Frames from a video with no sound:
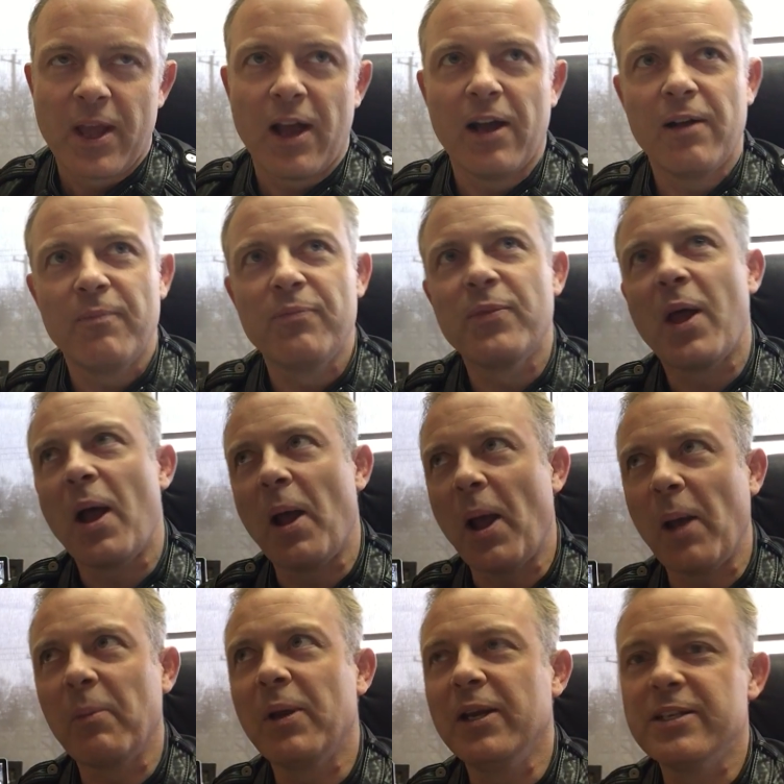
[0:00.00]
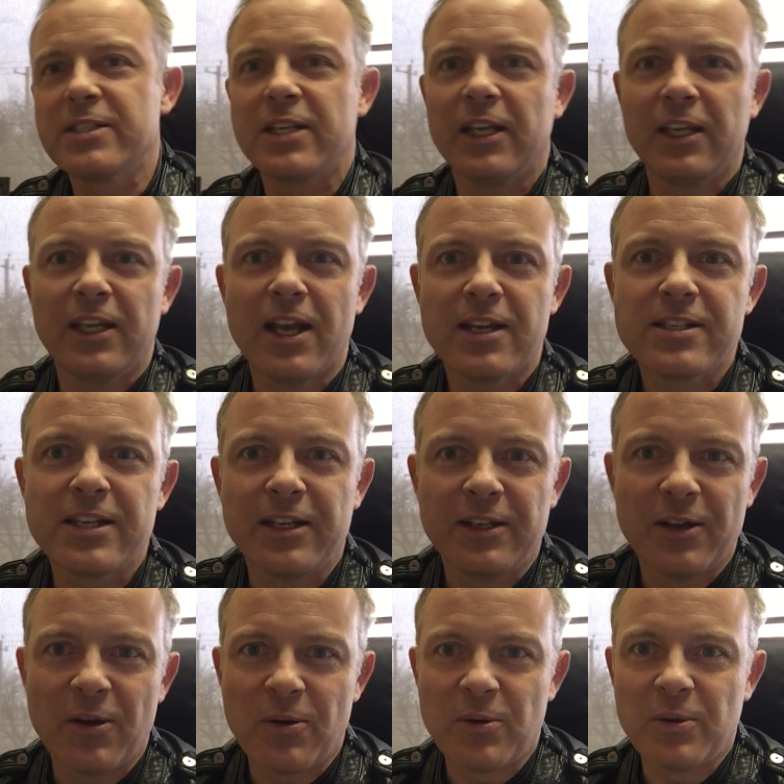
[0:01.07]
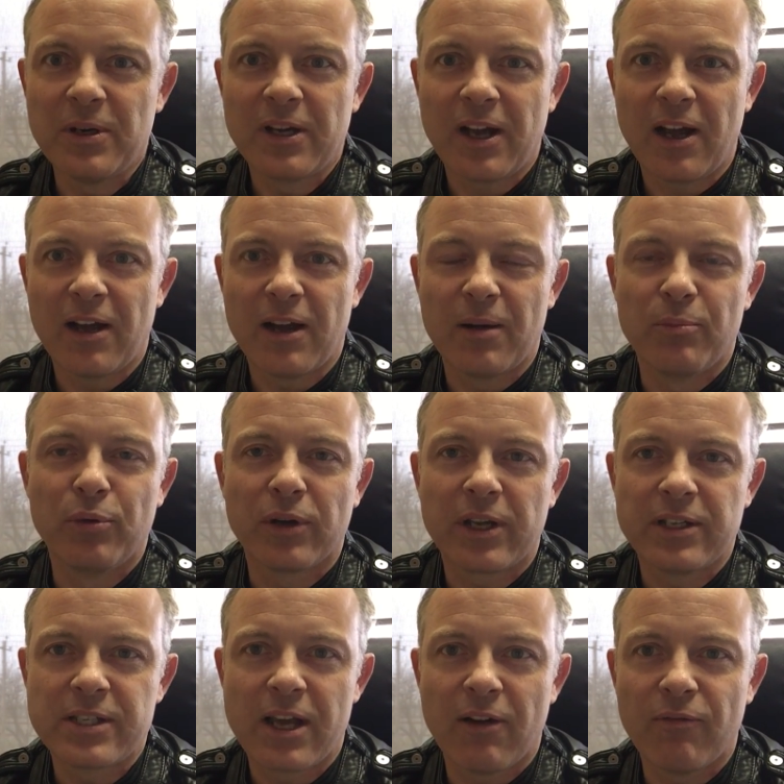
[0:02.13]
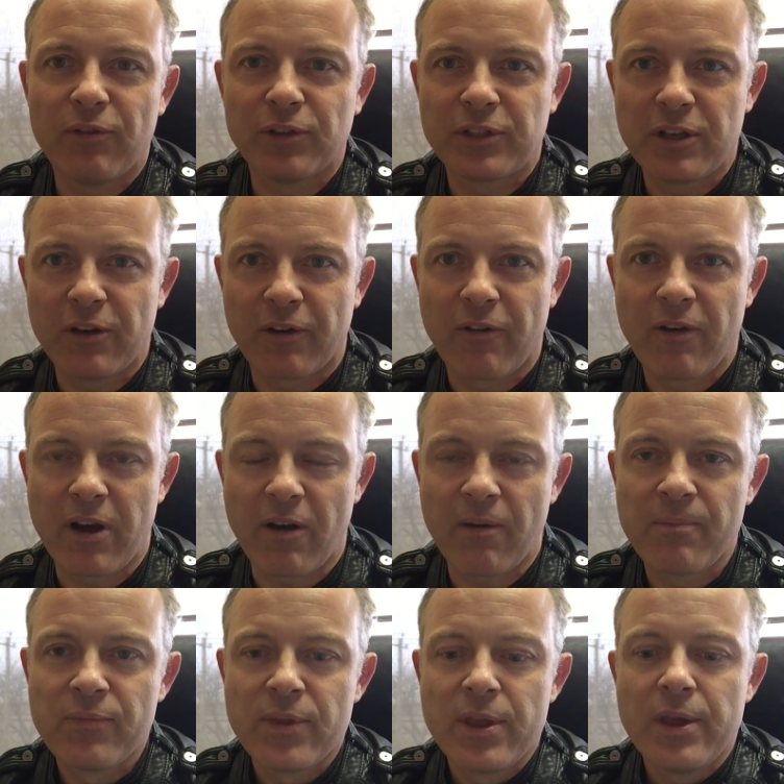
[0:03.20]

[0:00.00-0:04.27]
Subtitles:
I'm going to say yes and no. A book is helpful to your career.